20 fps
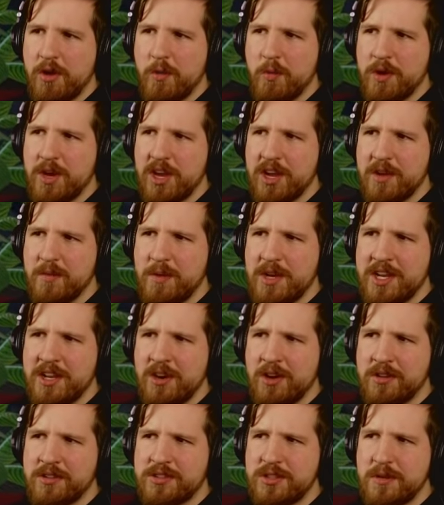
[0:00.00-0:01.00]
We, we
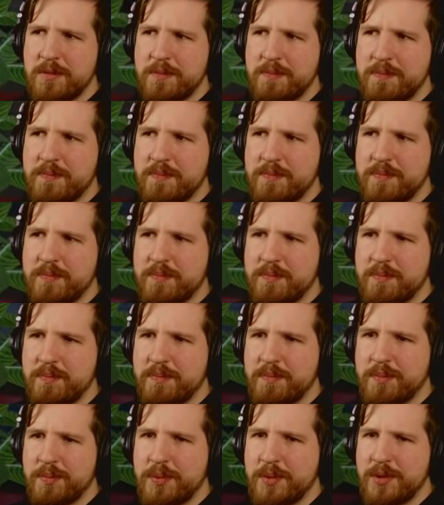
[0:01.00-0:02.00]
can also
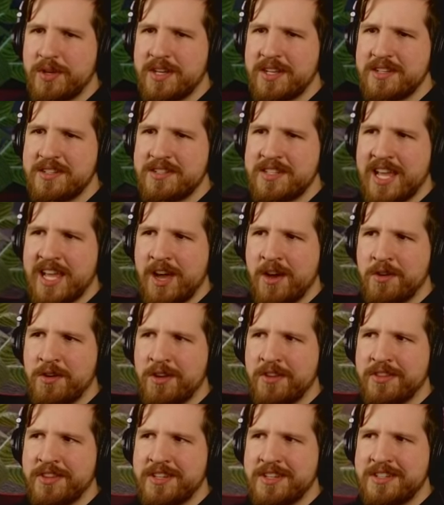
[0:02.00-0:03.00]
put it down
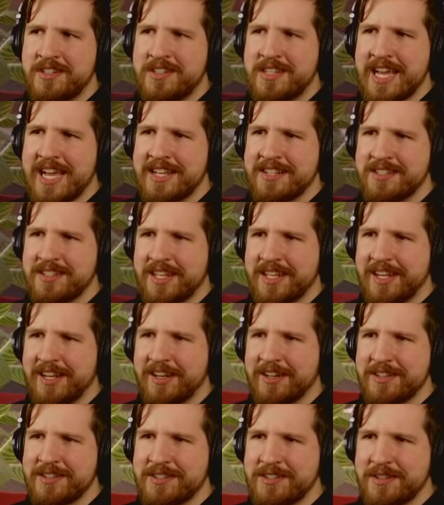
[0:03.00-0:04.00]
on the desk
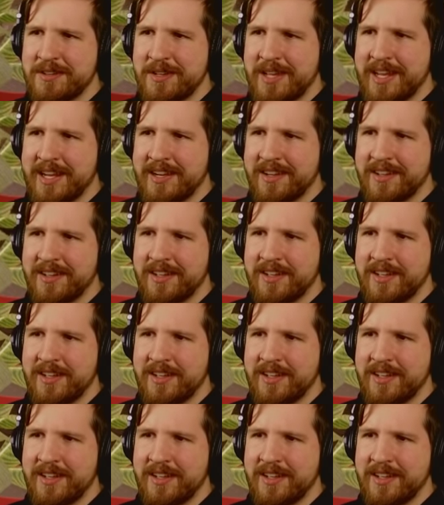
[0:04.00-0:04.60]
here, so like...